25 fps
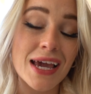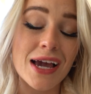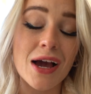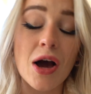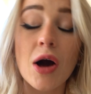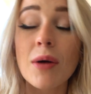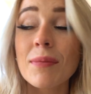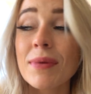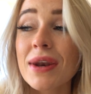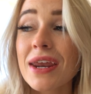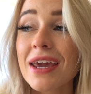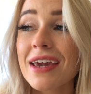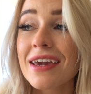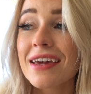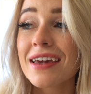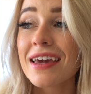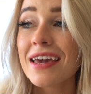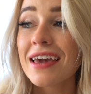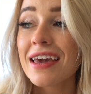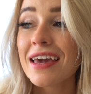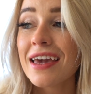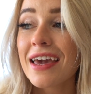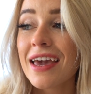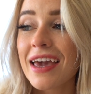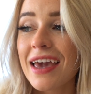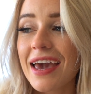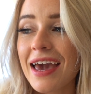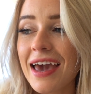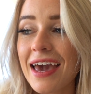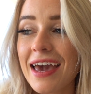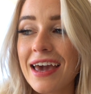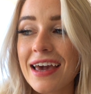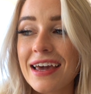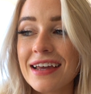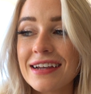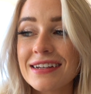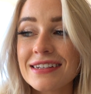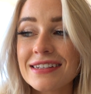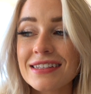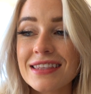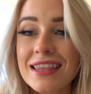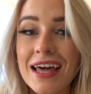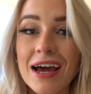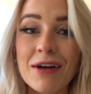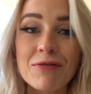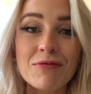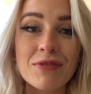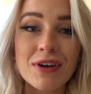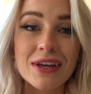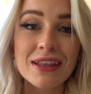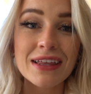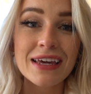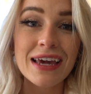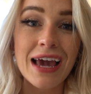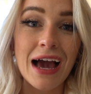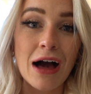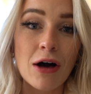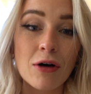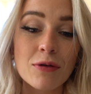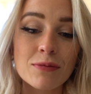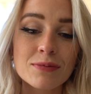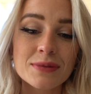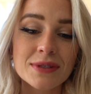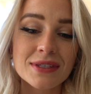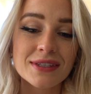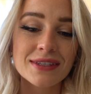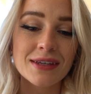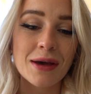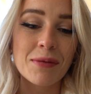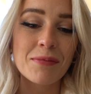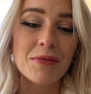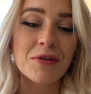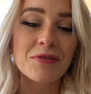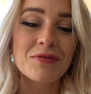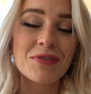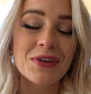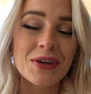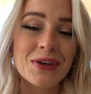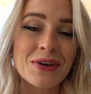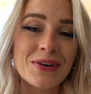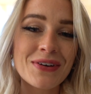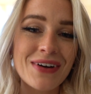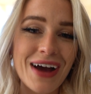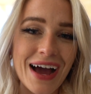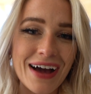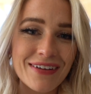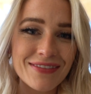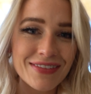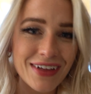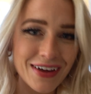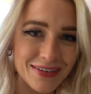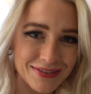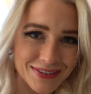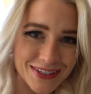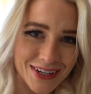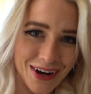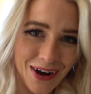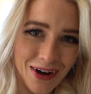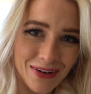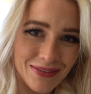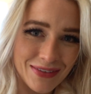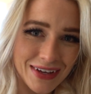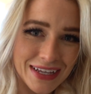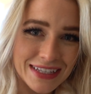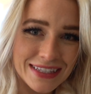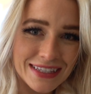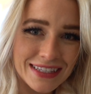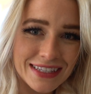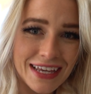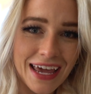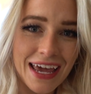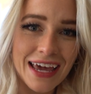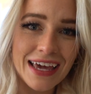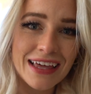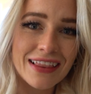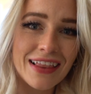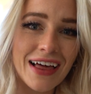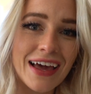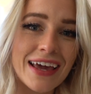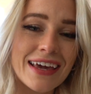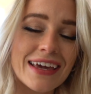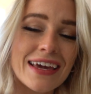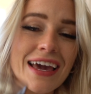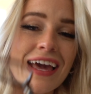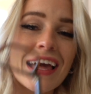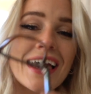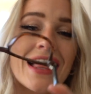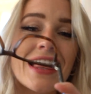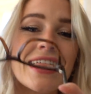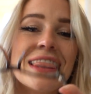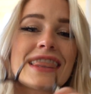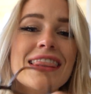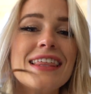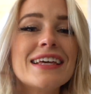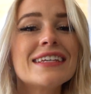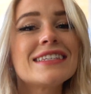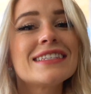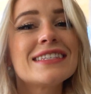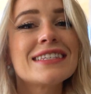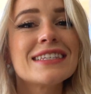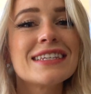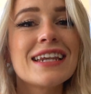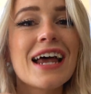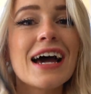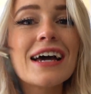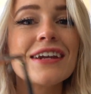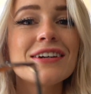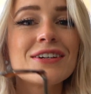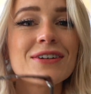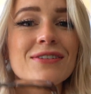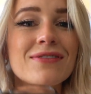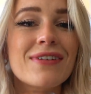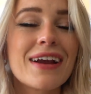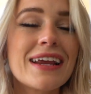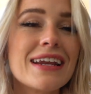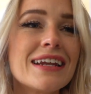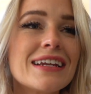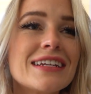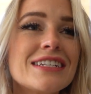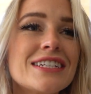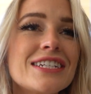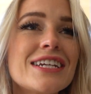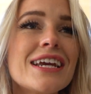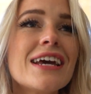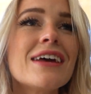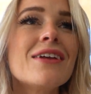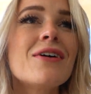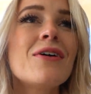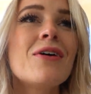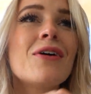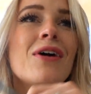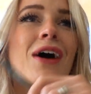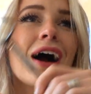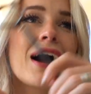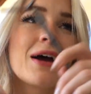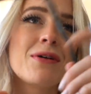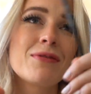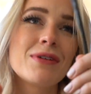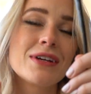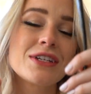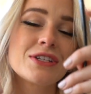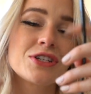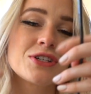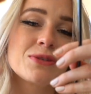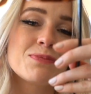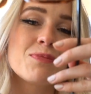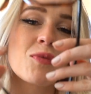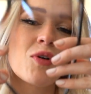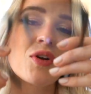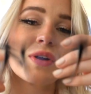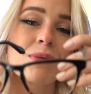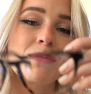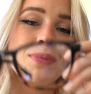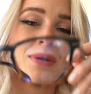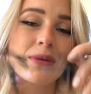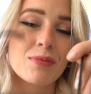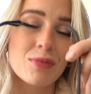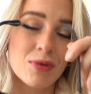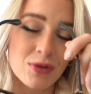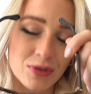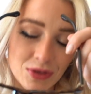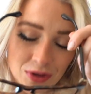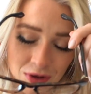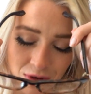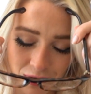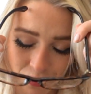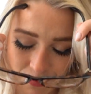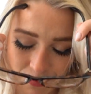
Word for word: and commenting and that really helps. Some of you have left comments saying, like, this is an underrated channel. I wish more people knew